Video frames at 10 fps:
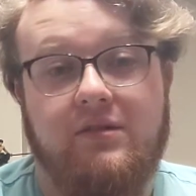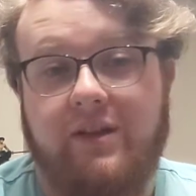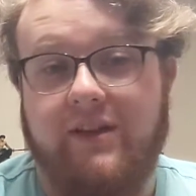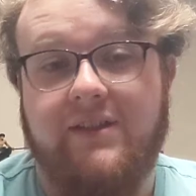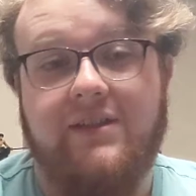
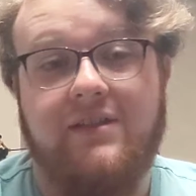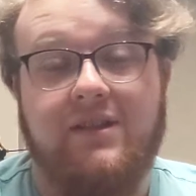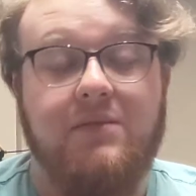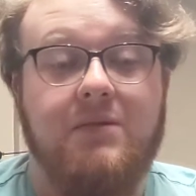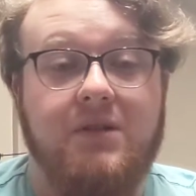this.
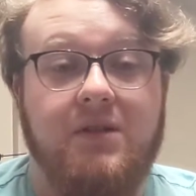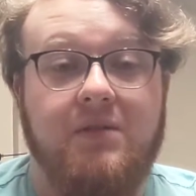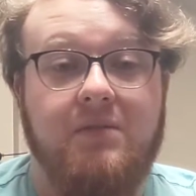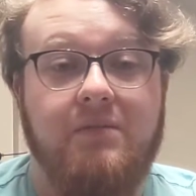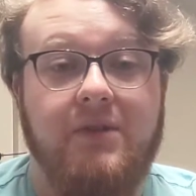This was a
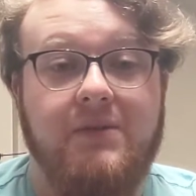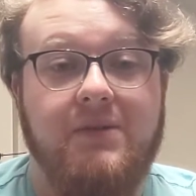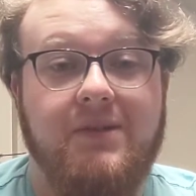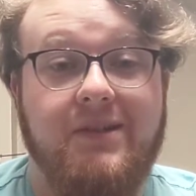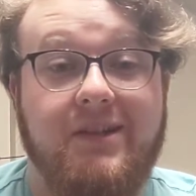
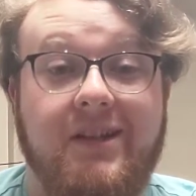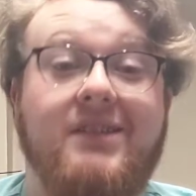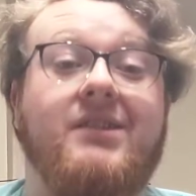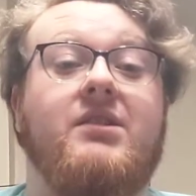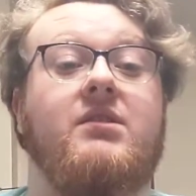today
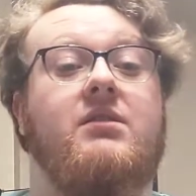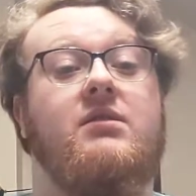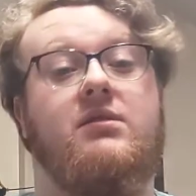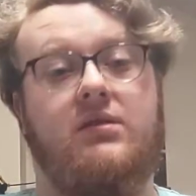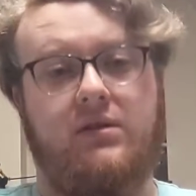decision.
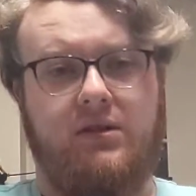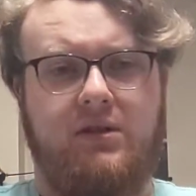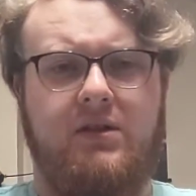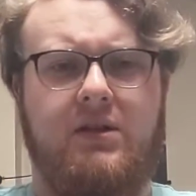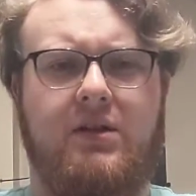
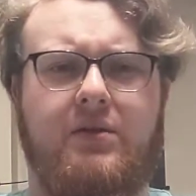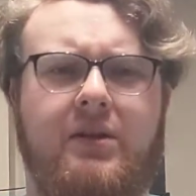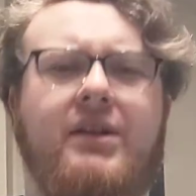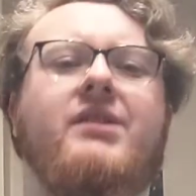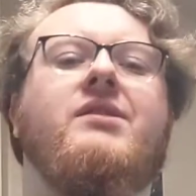I know the
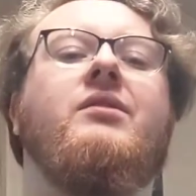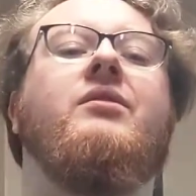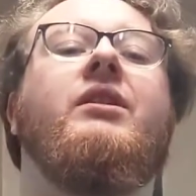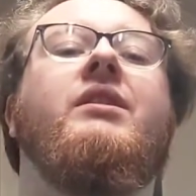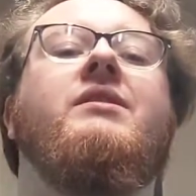lighting's not
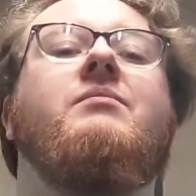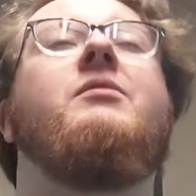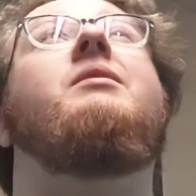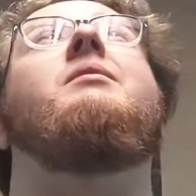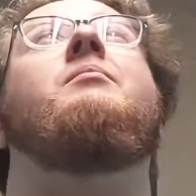great because I'm
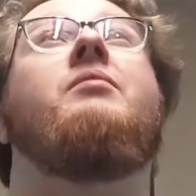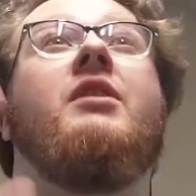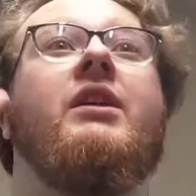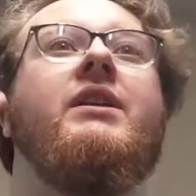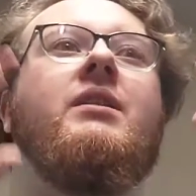doing it with
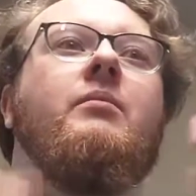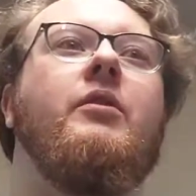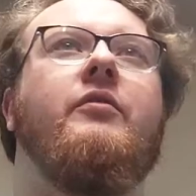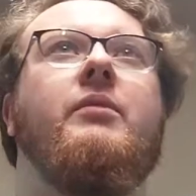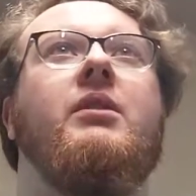the lighting
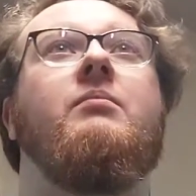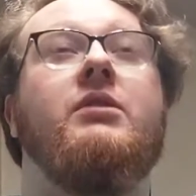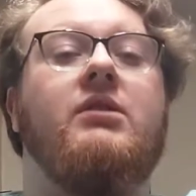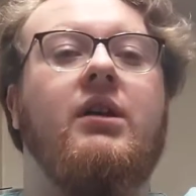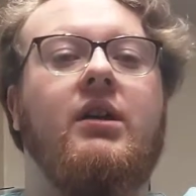above me, but